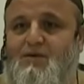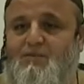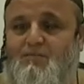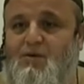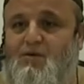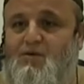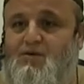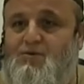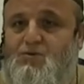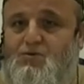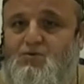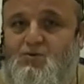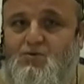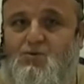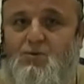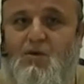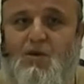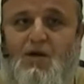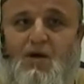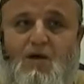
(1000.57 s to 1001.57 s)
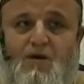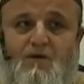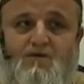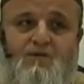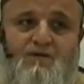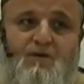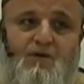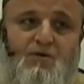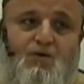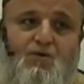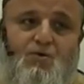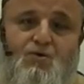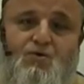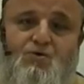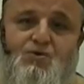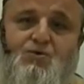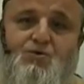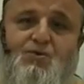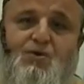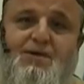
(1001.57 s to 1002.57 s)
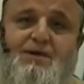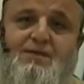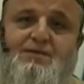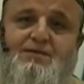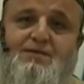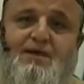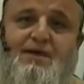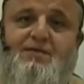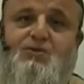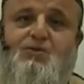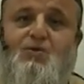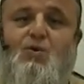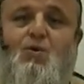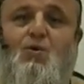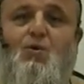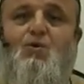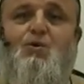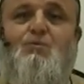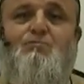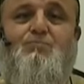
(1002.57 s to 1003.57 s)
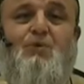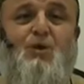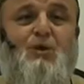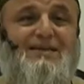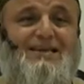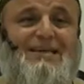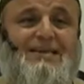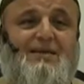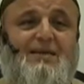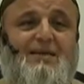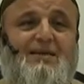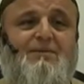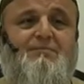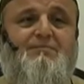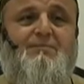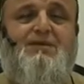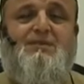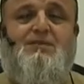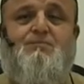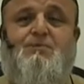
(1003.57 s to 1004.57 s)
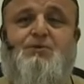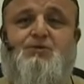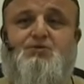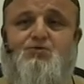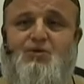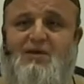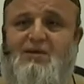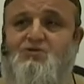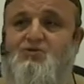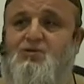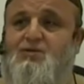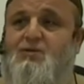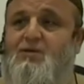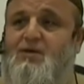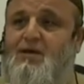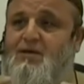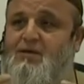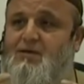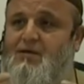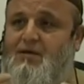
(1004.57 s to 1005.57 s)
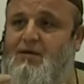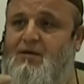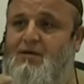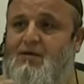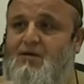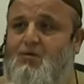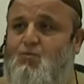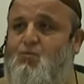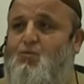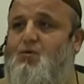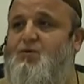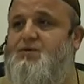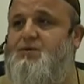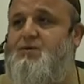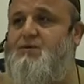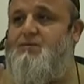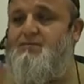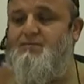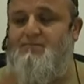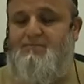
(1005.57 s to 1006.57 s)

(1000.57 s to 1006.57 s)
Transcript: Because the rule of ghusl is that the whole body must be drenched in water.